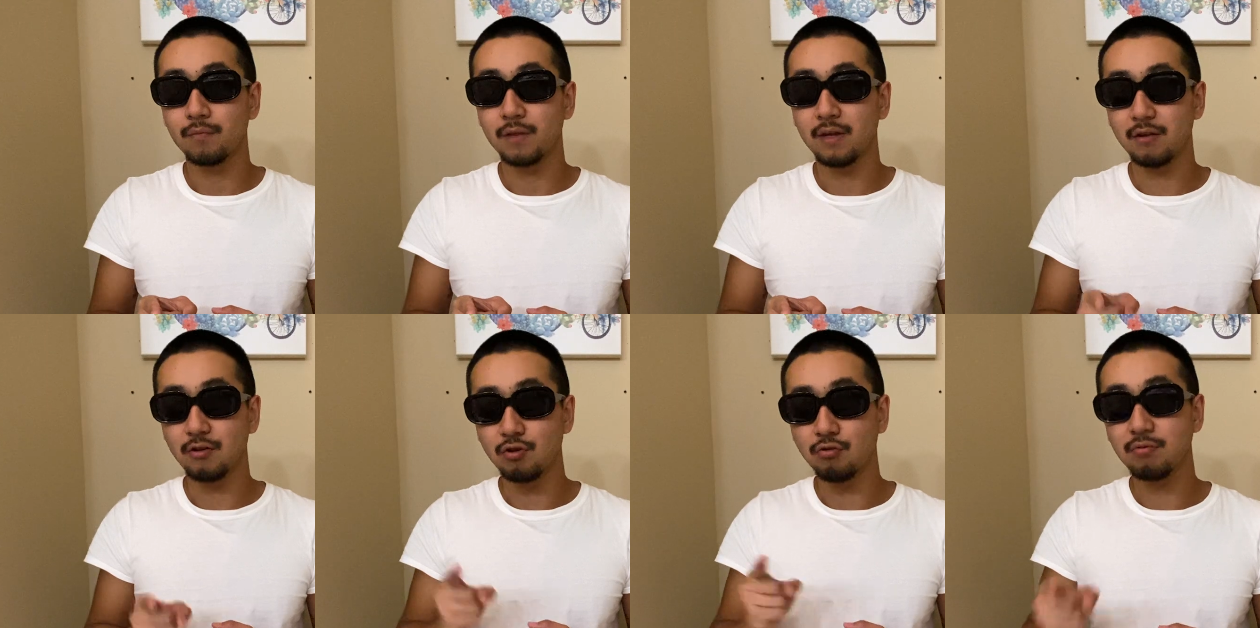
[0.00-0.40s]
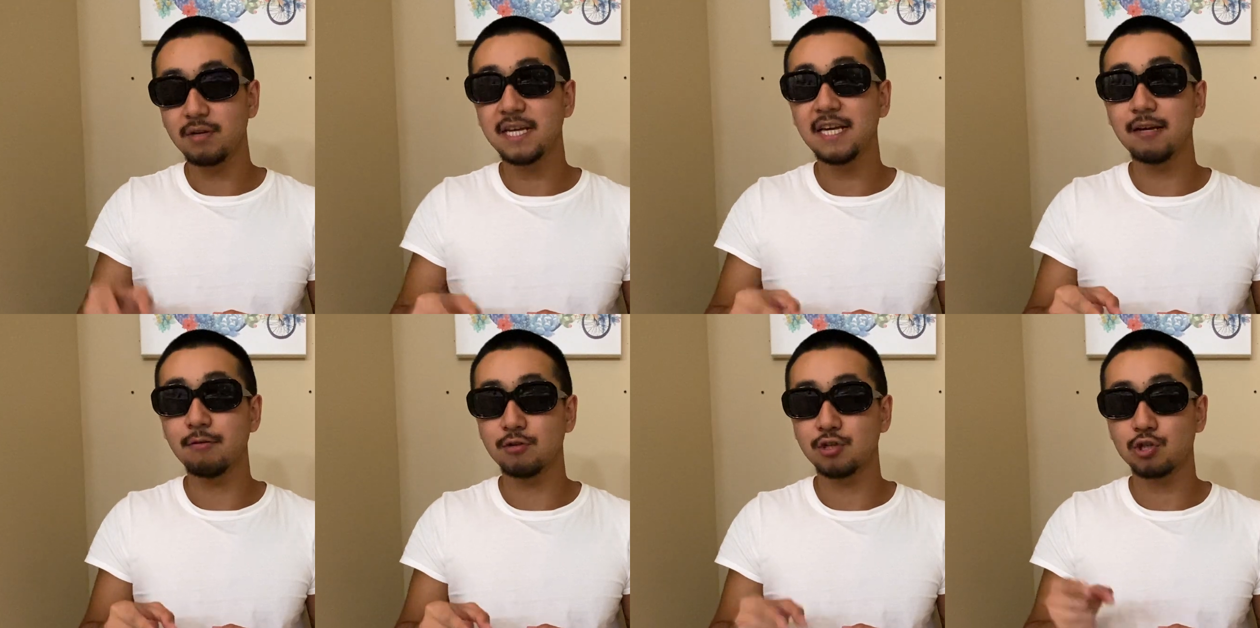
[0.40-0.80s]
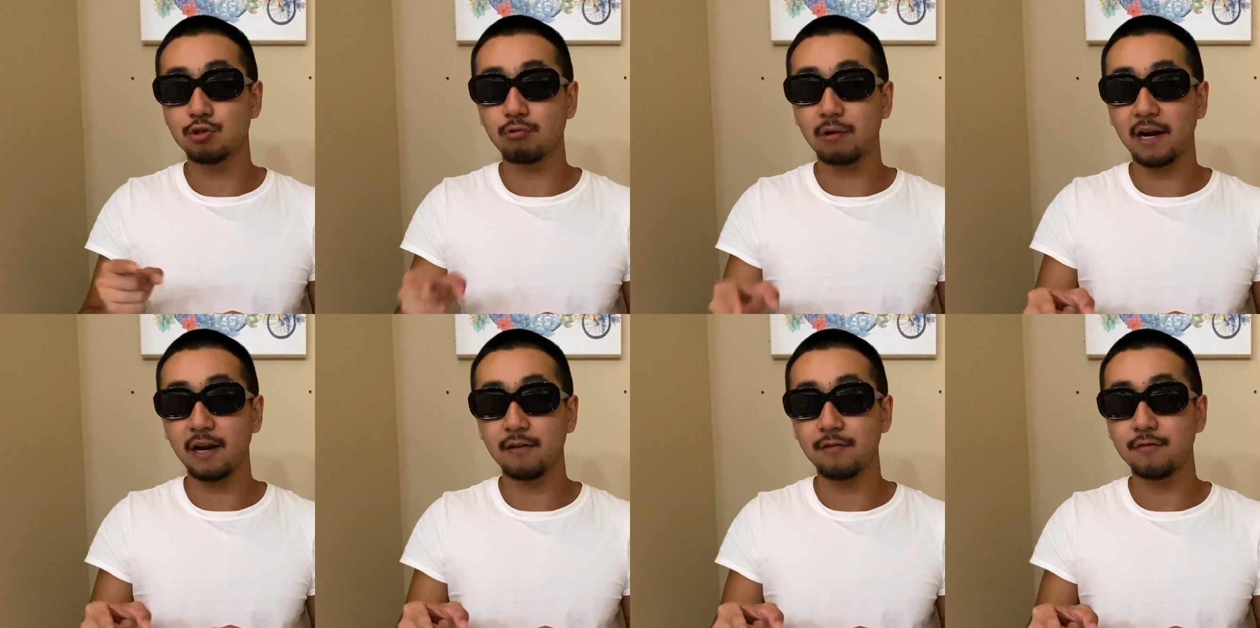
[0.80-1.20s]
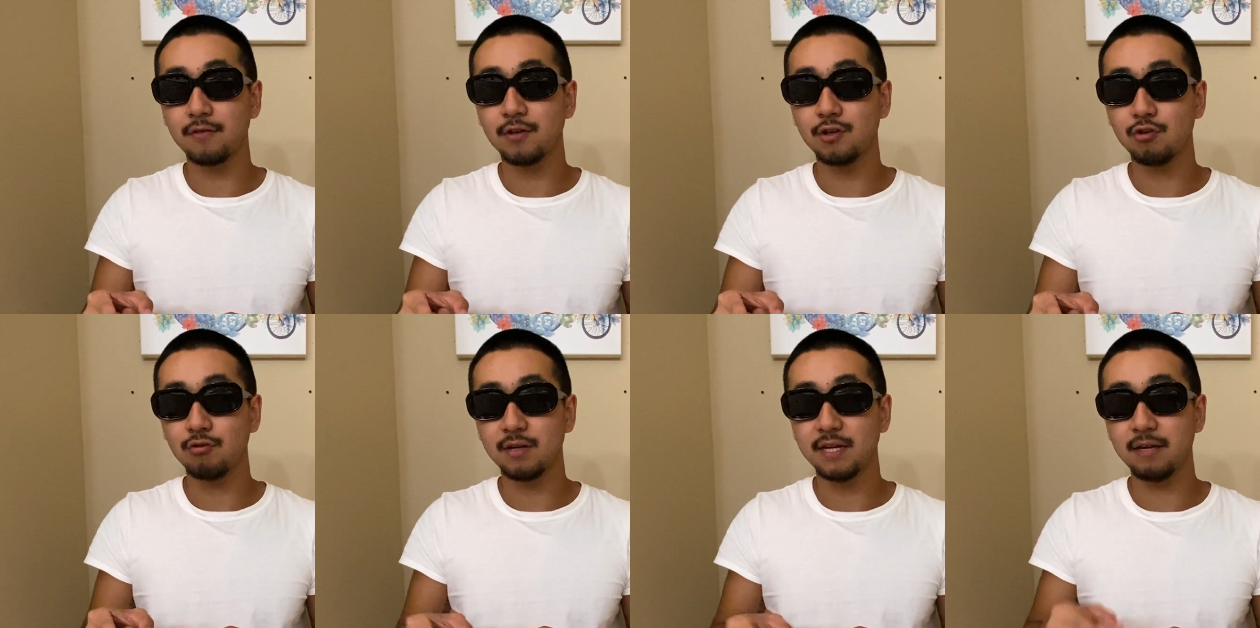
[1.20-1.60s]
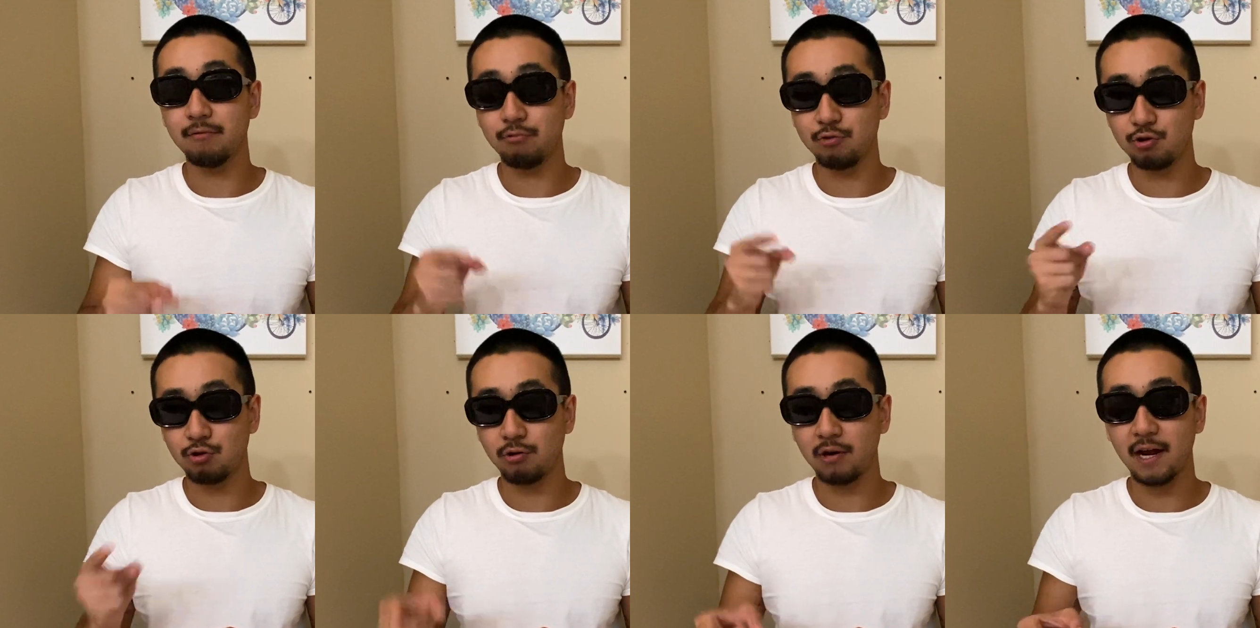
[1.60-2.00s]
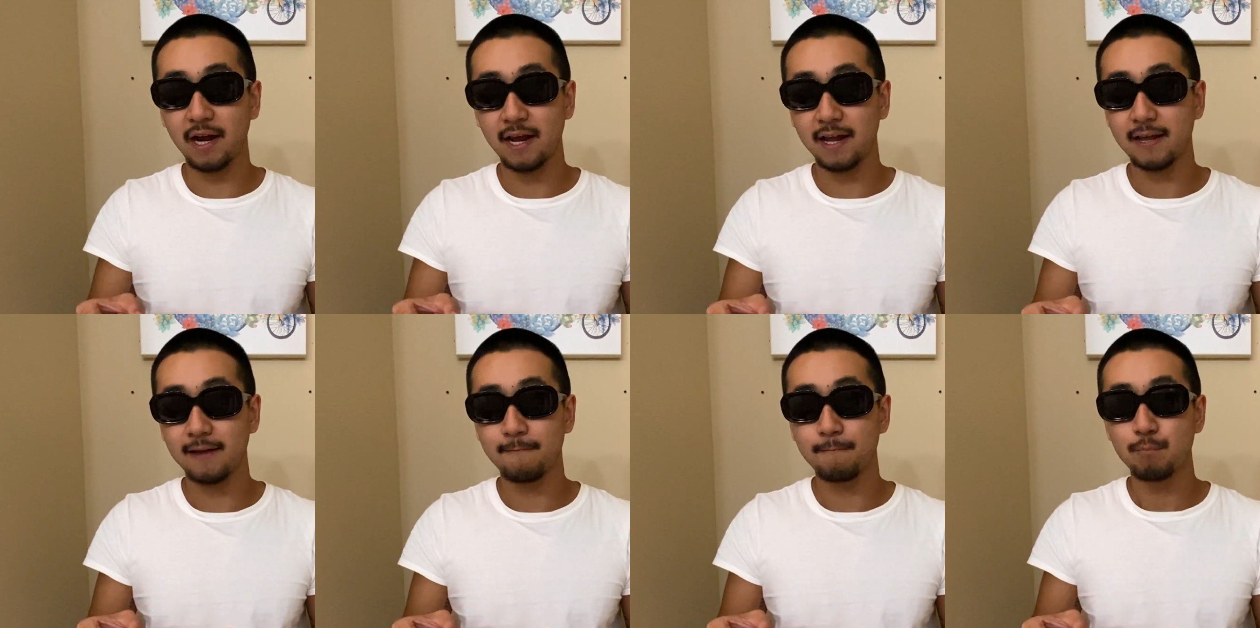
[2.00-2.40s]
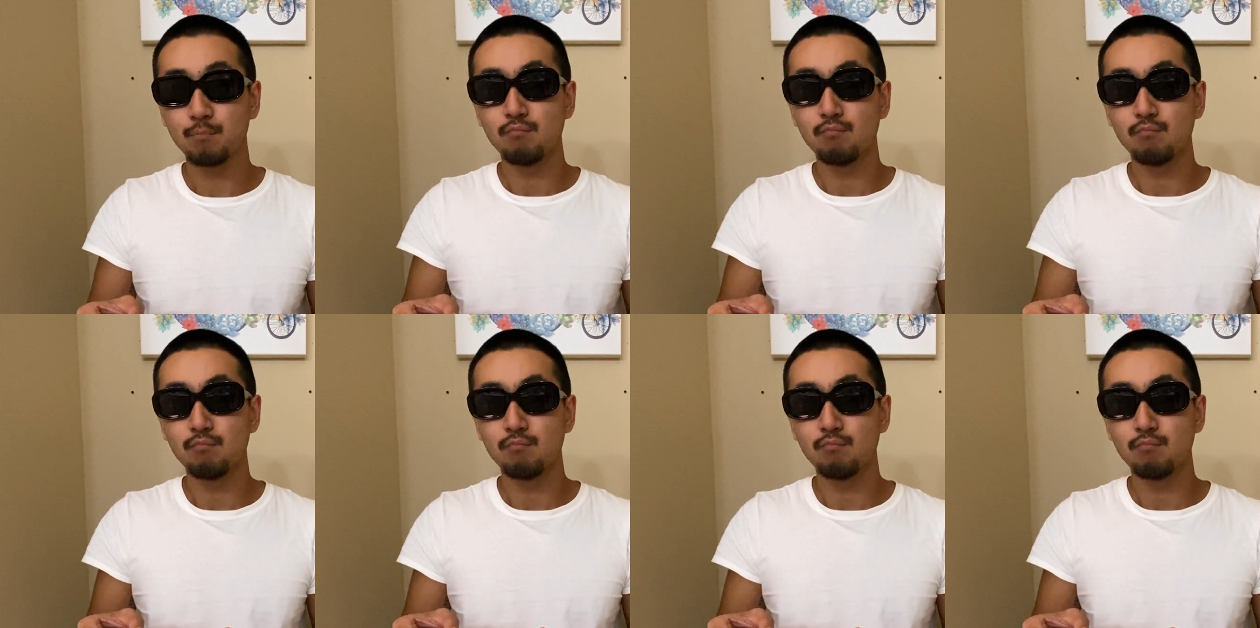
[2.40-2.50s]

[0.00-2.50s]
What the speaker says: and you keep striving, you keep trying,